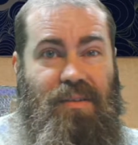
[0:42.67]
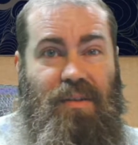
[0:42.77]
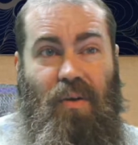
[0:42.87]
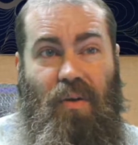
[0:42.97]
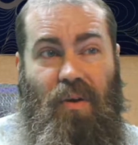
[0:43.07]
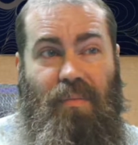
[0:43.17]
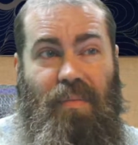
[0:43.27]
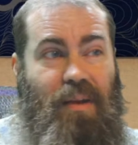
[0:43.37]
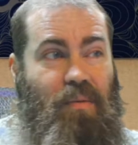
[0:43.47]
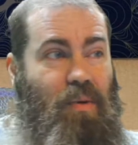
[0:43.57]
the norm
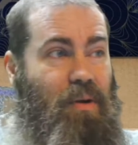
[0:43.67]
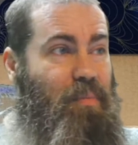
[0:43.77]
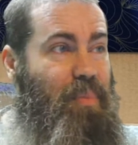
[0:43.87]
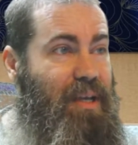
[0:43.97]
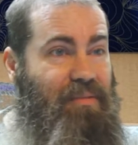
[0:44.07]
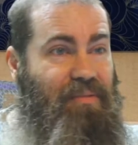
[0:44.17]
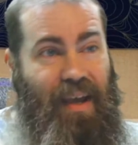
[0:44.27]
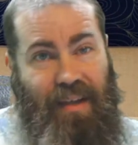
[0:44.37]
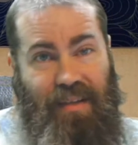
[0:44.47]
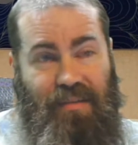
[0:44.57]
and weren't big
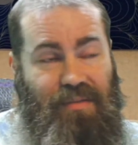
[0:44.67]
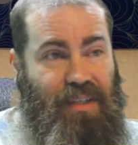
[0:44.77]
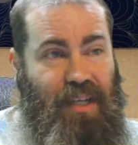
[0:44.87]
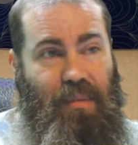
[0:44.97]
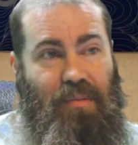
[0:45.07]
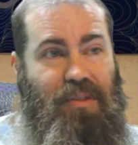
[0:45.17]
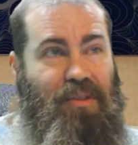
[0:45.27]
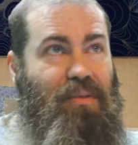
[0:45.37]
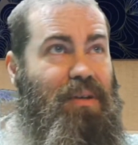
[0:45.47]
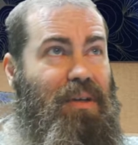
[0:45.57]
fans of CMM
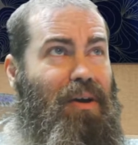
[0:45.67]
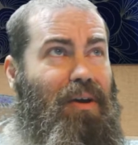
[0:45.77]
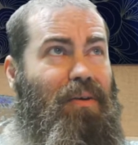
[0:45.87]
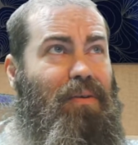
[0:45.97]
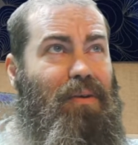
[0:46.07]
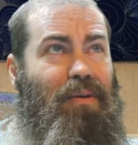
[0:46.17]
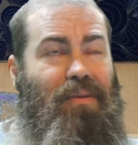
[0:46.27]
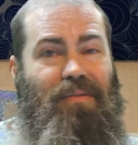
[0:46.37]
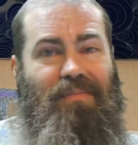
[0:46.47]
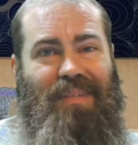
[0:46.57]
Studio,
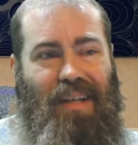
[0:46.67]
or